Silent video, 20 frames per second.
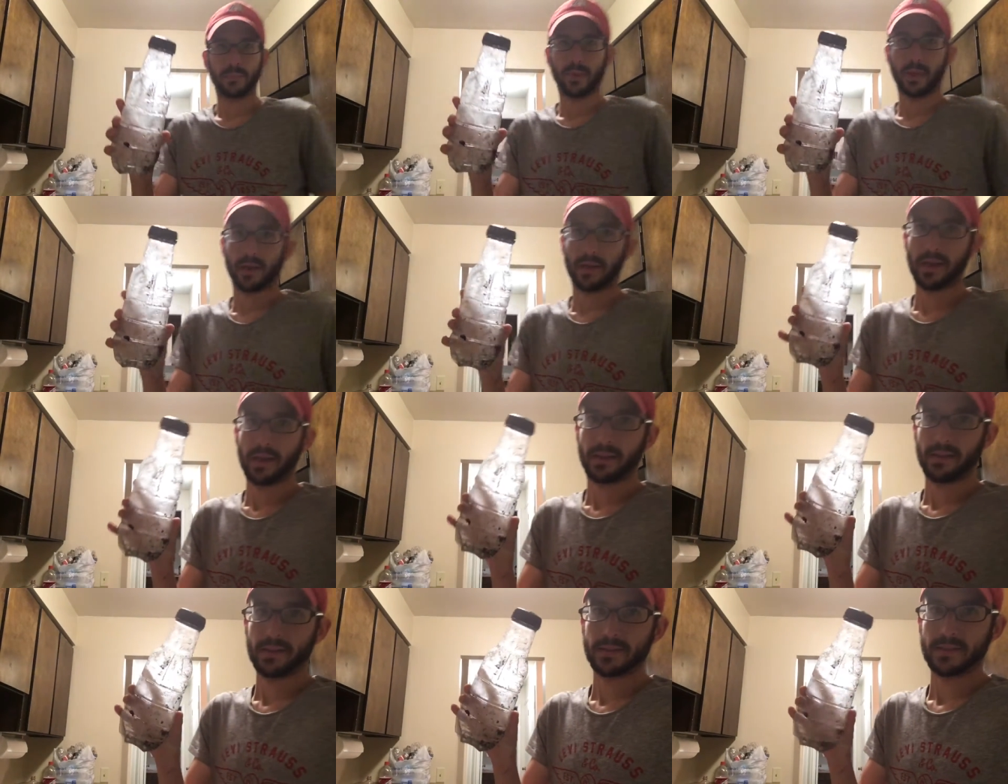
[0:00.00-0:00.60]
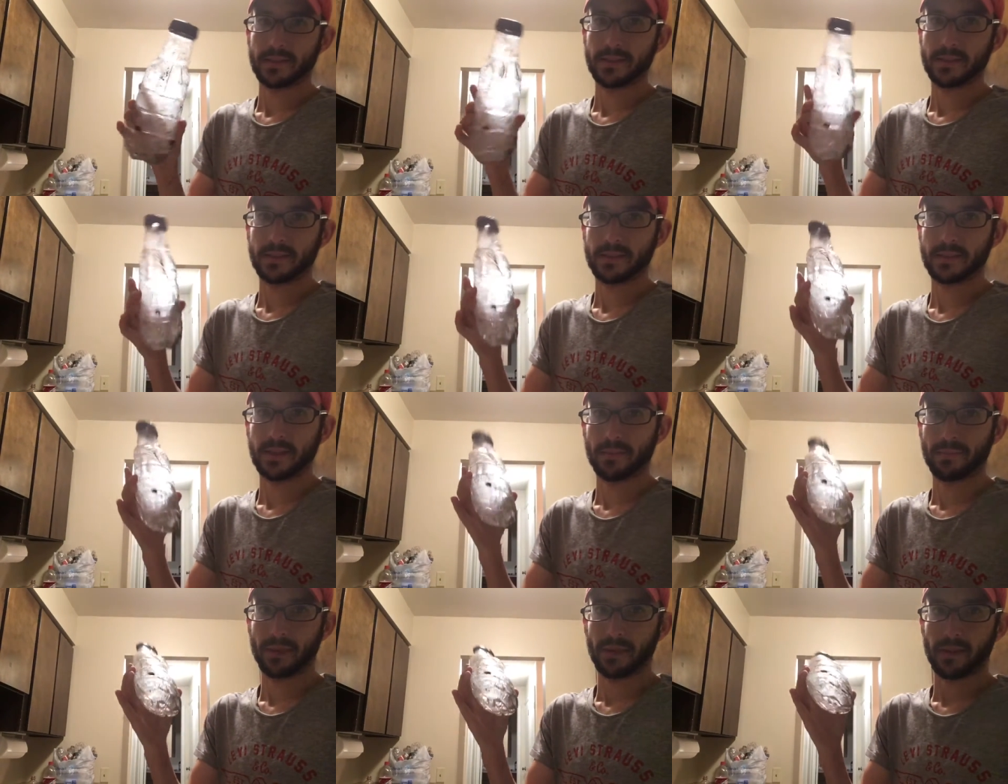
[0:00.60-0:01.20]
Again, this is
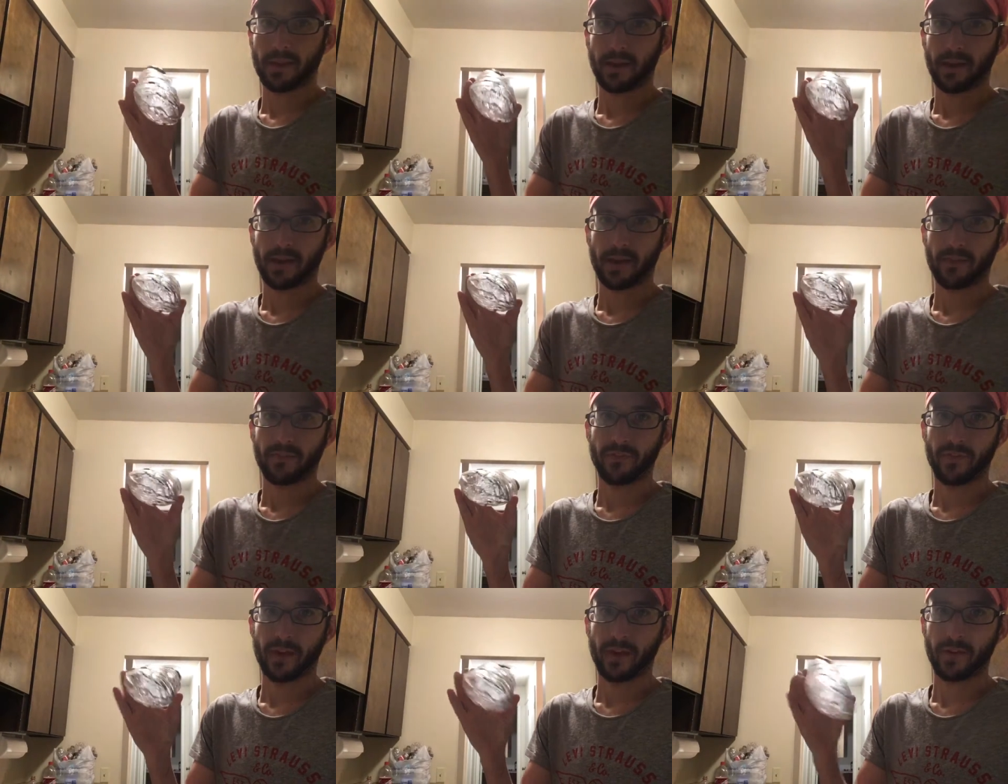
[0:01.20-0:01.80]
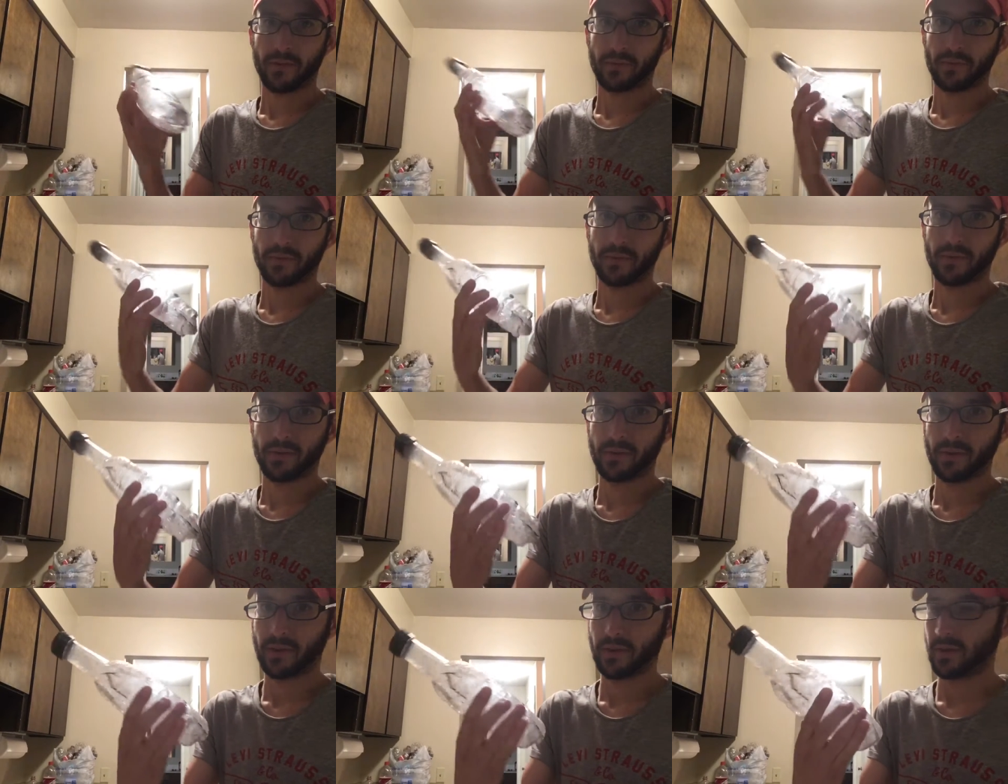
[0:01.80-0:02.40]
just something that I found
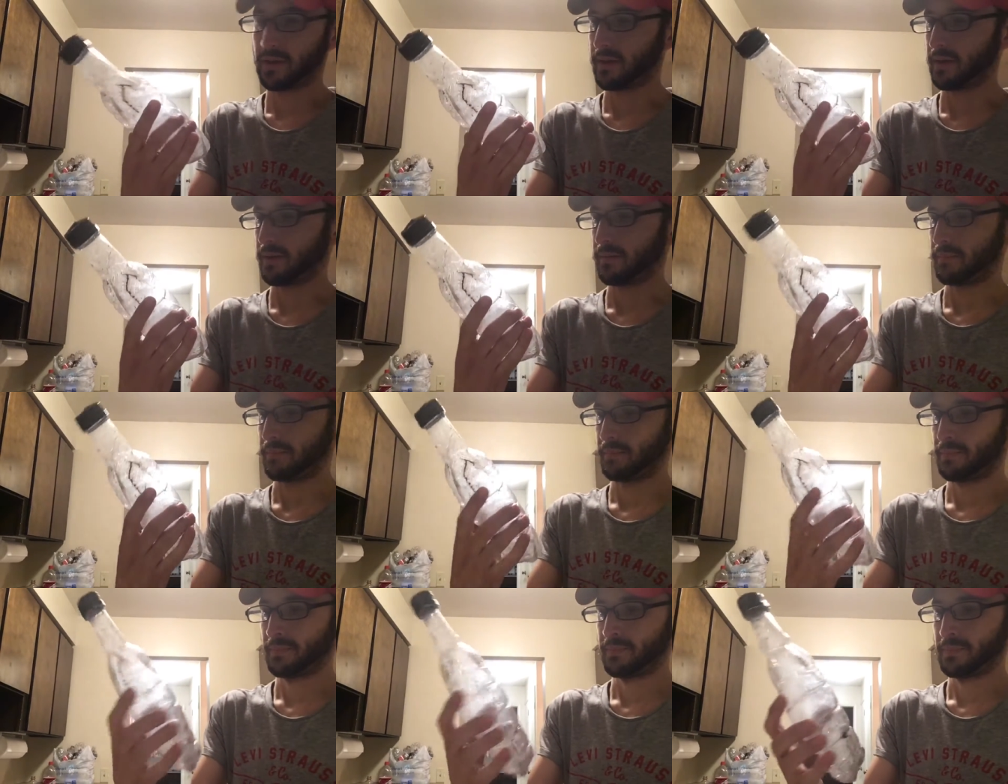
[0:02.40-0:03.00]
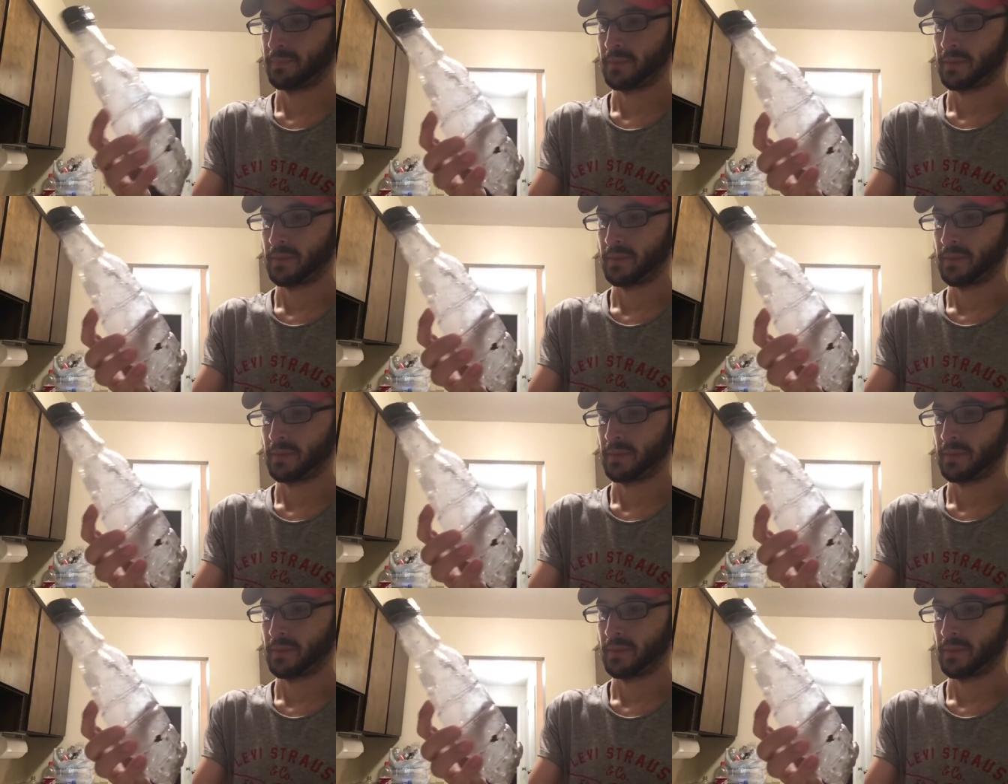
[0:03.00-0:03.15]
on